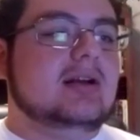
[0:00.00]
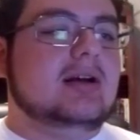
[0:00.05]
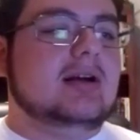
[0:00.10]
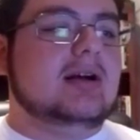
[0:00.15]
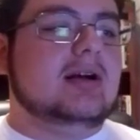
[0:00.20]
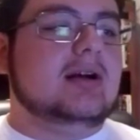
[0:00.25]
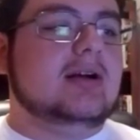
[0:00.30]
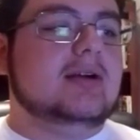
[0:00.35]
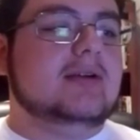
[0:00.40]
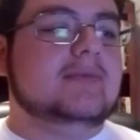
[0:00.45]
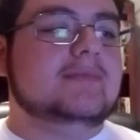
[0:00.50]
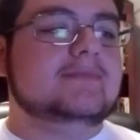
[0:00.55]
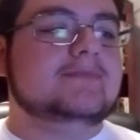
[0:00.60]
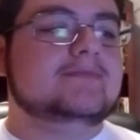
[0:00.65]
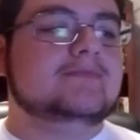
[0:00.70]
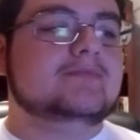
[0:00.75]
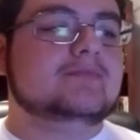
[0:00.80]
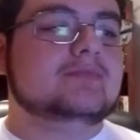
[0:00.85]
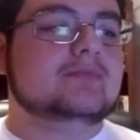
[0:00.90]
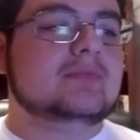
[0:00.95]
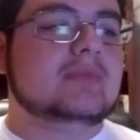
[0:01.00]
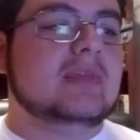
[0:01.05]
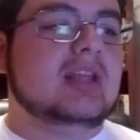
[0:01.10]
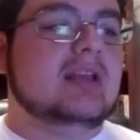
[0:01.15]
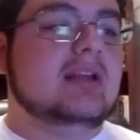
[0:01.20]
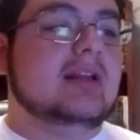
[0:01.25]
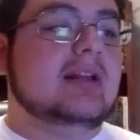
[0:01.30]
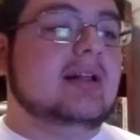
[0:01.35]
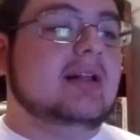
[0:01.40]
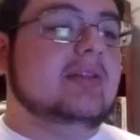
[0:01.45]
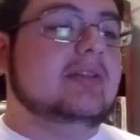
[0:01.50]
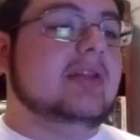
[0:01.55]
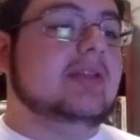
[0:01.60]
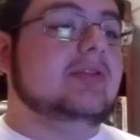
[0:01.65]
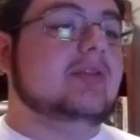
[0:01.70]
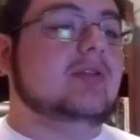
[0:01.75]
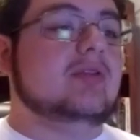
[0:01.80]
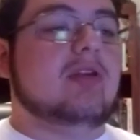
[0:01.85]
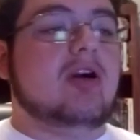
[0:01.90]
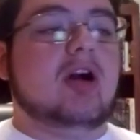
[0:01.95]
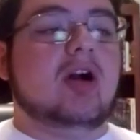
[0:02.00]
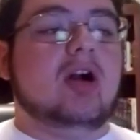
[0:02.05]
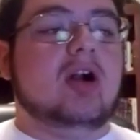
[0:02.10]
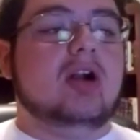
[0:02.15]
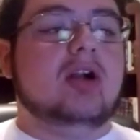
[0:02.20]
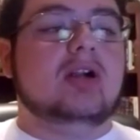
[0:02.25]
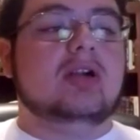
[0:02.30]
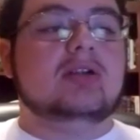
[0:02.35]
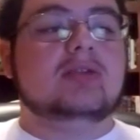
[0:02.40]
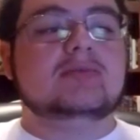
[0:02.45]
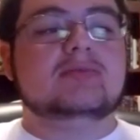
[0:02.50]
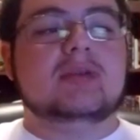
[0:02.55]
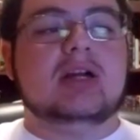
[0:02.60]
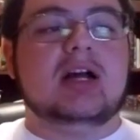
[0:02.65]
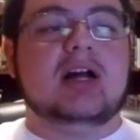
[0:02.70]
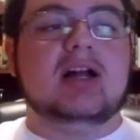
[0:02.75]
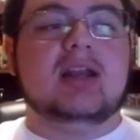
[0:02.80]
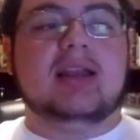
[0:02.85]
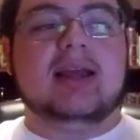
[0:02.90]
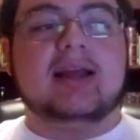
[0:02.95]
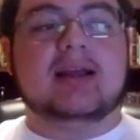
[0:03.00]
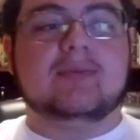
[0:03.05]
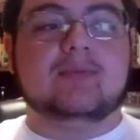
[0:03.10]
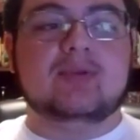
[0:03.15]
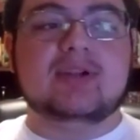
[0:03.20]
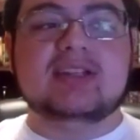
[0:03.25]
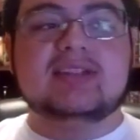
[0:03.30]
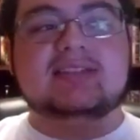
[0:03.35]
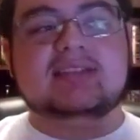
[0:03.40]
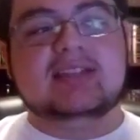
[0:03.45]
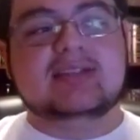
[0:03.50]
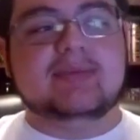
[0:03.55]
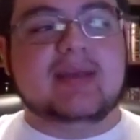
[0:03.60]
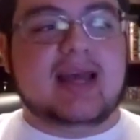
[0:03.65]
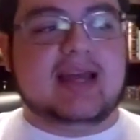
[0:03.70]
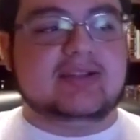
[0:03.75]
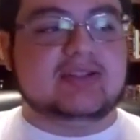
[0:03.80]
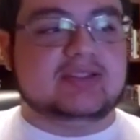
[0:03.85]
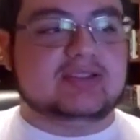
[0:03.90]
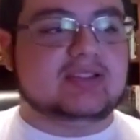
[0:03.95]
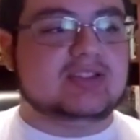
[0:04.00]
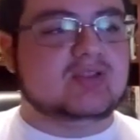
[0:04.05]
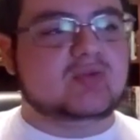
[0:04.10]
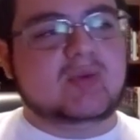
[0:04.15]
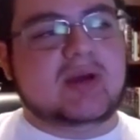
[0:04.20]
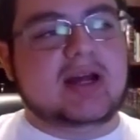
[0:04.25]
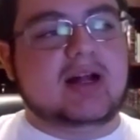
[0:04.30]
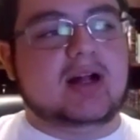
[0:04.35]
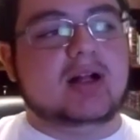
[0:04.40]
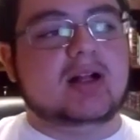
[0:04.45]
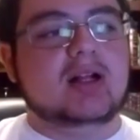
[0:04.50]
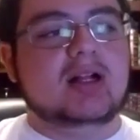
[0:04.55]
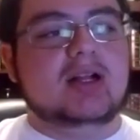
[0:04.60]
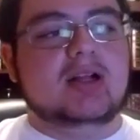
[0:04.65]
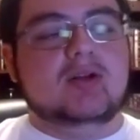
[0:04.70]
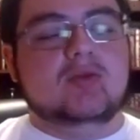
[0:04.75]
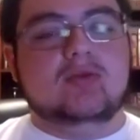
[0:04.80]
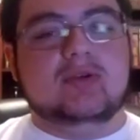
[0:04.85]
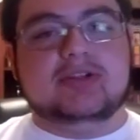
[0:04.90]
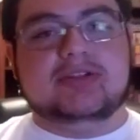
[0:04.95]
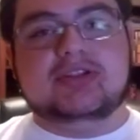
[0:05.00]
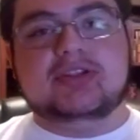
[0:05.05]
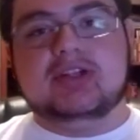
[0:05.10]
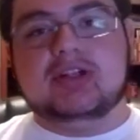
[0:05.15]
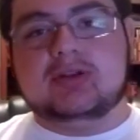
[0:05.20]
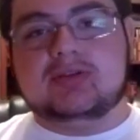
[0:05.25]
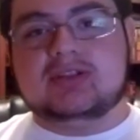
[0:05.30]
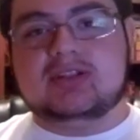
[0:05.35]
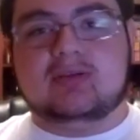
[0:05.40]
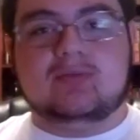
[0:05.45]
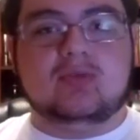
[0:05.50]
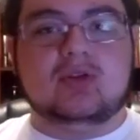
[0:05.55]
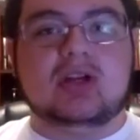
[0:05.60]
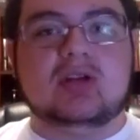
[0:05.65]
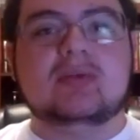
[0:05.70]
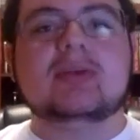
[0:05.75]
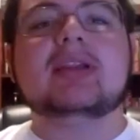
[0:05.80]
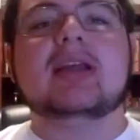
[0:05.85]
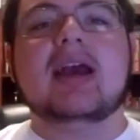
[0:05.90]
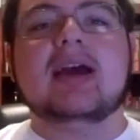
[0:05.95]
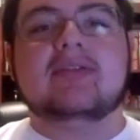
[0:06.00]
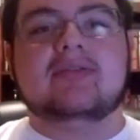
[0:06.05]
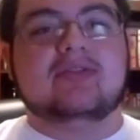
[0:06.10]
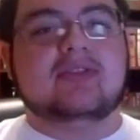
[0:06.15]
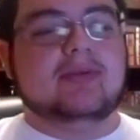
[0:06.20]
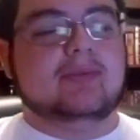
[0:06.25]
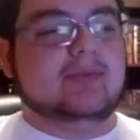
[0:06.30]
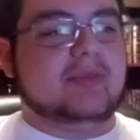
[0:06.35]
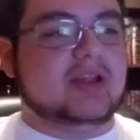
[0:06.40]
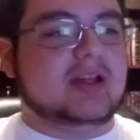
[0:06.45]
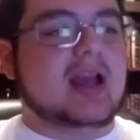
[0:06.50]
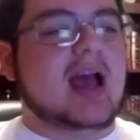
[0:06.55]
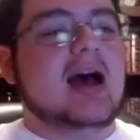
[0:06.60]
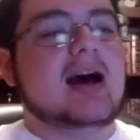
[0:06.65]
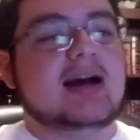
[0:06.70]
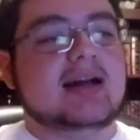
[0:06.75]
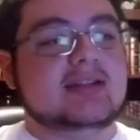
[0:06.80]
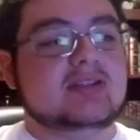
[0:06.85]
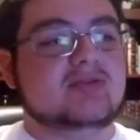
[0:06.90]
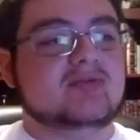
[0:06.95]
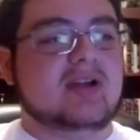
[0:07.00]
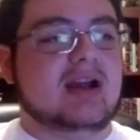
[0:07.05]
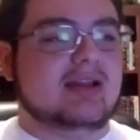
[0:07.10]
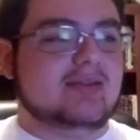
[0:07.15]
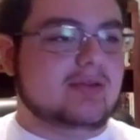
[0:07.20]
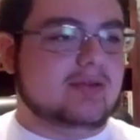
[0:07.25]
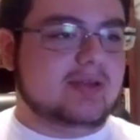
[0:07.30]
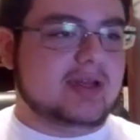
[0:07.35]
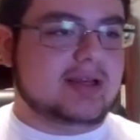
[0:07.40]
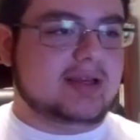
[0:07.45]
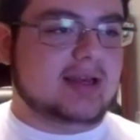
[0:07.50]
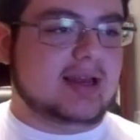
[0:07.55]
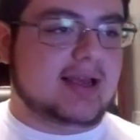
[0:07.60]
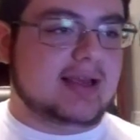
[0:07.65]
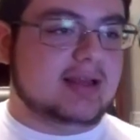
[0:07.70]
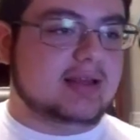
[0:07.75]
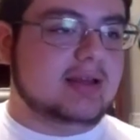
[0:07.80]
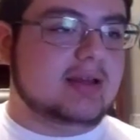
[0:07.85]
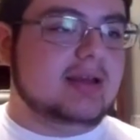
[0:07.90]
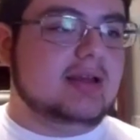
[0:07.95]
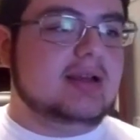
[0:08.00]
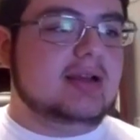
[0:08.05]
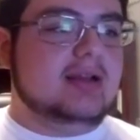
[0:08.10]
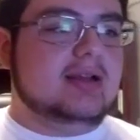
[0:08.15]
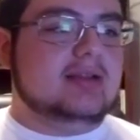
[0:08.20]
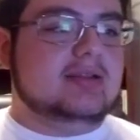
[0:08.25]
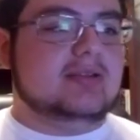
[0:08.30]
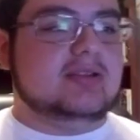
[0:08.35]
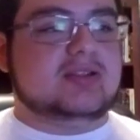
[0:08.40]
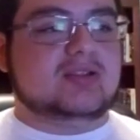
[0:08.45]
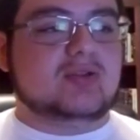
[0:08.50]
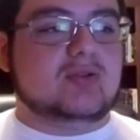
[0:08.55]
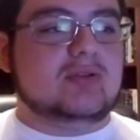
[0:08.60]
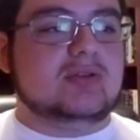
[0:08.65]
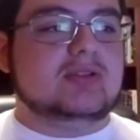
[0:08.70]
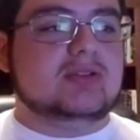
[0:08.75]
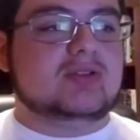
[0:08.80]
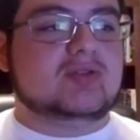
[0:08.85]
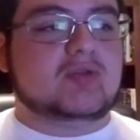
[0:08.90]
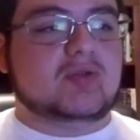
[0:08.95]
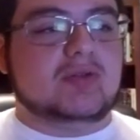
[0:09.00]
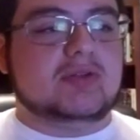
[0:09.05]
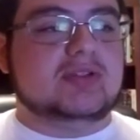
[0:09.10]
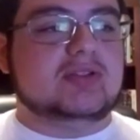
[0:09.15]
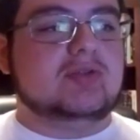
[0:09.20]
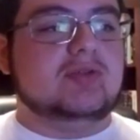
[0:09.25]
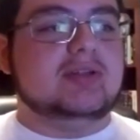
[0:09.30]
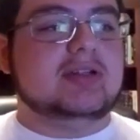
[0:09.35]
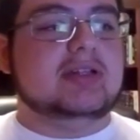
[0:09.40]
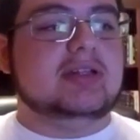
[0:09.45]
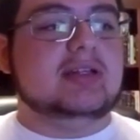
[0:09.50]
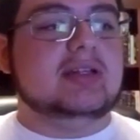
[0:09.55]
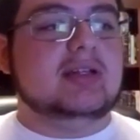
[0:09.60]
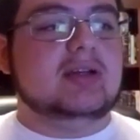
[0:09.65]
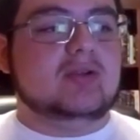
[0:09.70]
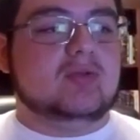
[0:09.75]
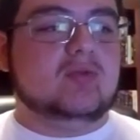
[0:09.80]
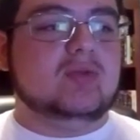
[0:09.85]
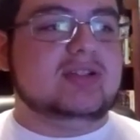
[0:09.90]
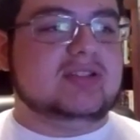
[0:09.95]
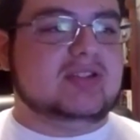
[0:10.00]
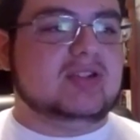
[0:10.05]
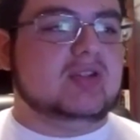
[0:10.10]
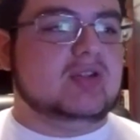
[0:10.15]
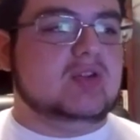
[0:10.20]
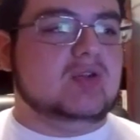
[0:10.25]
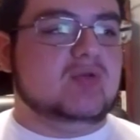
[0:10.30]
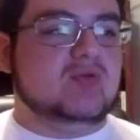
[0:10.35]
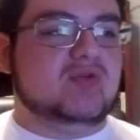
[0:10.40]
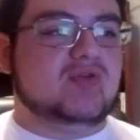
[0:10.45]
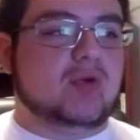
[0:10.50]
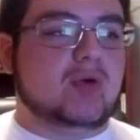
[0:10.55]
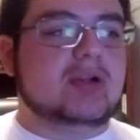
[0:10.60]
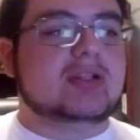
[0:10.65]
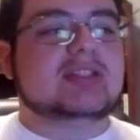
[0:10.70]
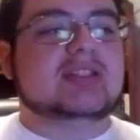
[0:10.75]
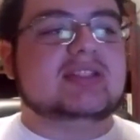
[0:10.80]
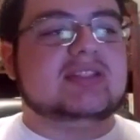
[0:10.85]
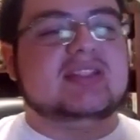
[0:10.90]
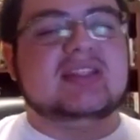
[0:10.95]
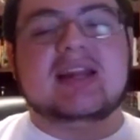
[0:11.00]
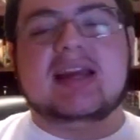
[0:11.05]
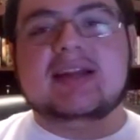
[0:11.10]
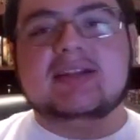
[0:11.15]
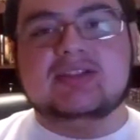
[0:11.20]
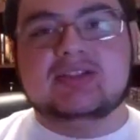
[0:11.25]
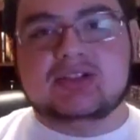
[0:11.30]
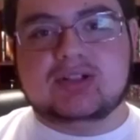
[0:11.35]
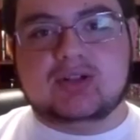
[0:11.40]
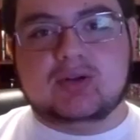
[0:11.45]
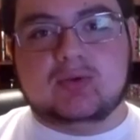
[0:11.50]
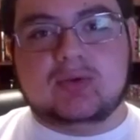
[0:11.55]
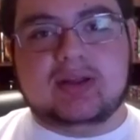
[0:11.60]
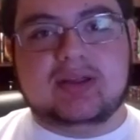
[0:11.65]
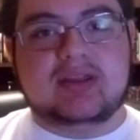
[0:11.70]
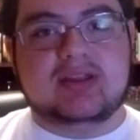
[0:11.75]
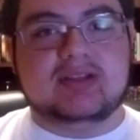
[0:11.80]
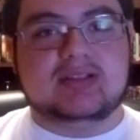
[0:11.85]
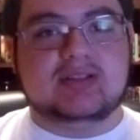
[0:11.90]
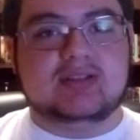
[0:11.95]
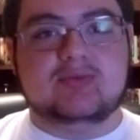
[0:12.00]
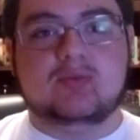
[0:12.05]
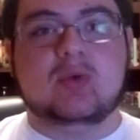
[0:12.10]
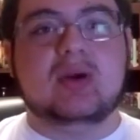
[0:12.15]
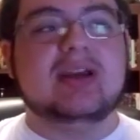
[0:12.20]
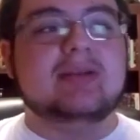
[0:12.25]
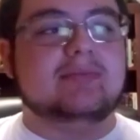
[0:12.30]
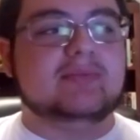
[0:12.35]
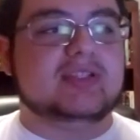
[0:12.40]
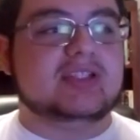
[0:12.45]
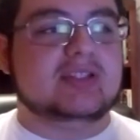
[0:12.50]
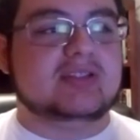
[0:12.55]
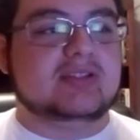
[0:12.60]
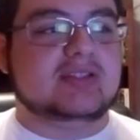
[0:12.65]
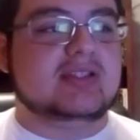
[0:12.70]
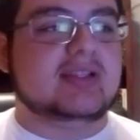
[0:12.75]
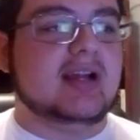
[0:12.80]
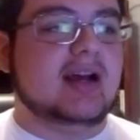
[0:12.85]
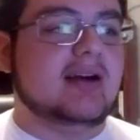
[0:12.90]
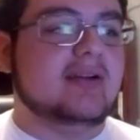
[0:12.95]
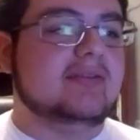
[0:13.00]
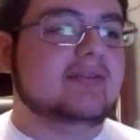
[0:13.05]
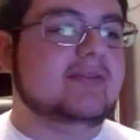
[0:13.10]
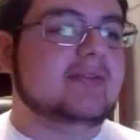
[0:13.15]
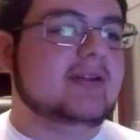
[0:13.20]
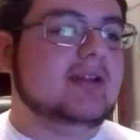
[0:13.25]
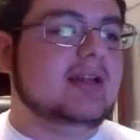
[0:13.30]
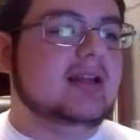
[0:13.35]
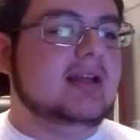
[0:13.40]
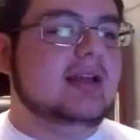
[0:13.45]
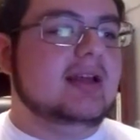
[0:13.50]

Then there are, like, priestly magics as well, which, someone would get from the gods, rather than, like, the sword and sorcery wizard who forces nature with his whims and stuff.